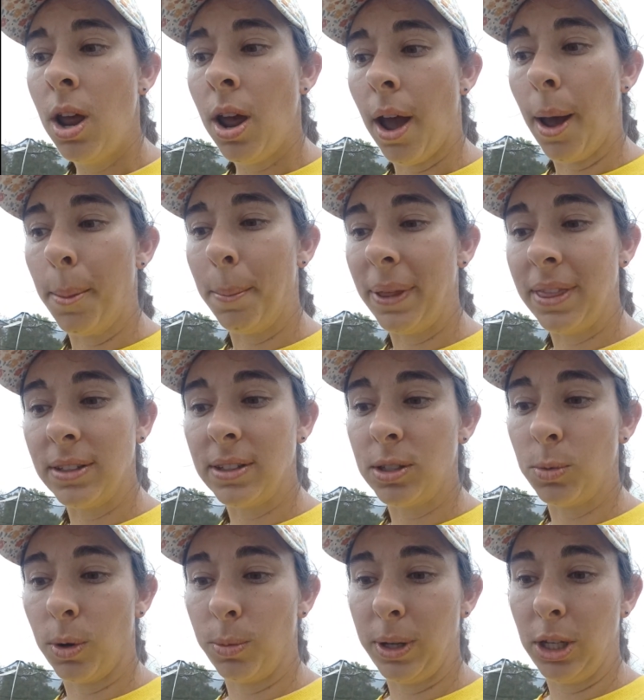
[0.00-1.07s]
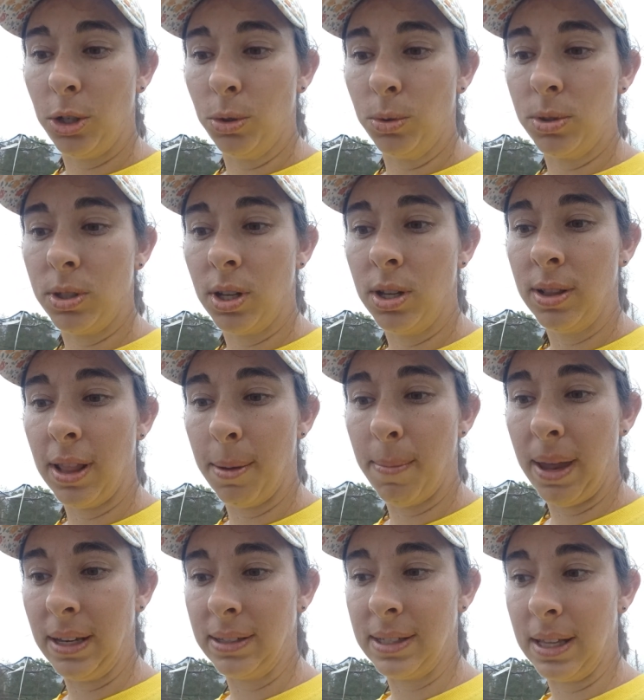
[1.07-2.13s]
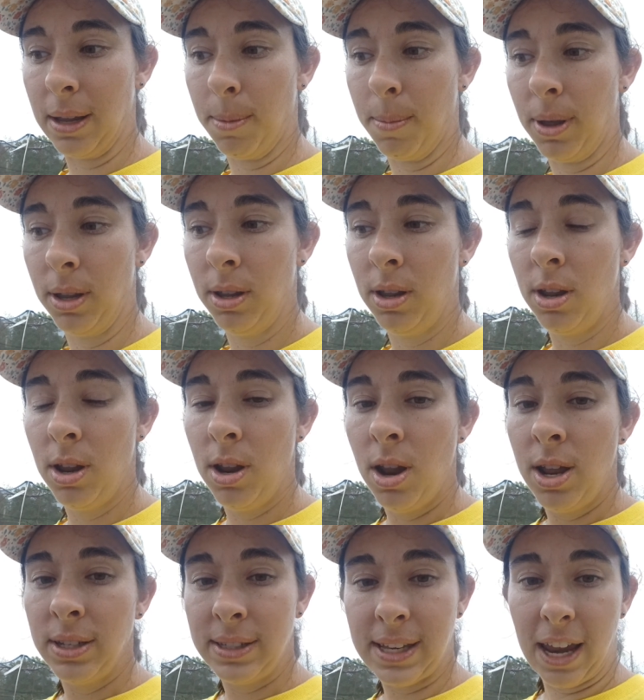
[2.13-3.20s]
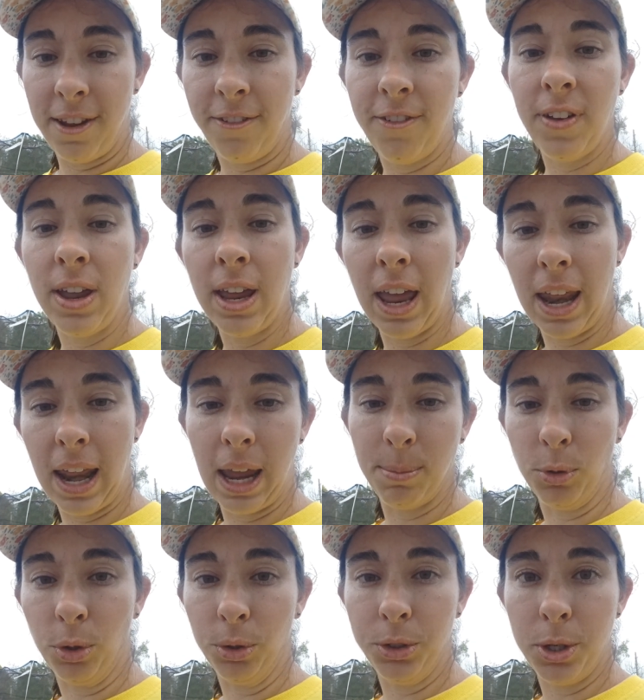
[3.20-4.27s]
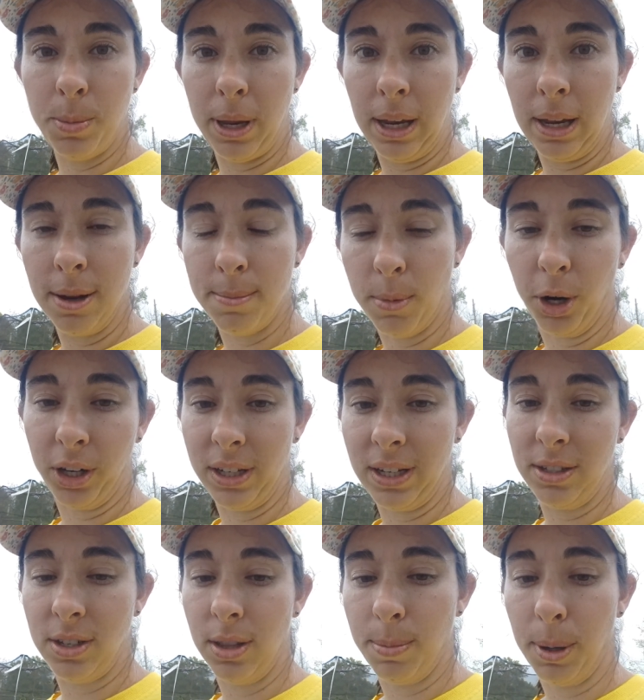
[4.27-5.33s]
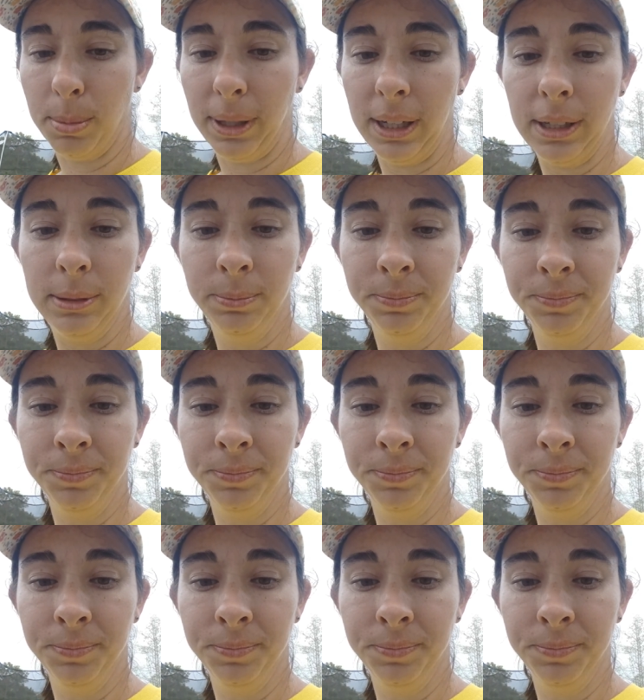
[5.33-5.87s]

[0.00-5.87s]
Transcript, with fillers: Um, but this is what we use that makes them safe and able to be marketed to the public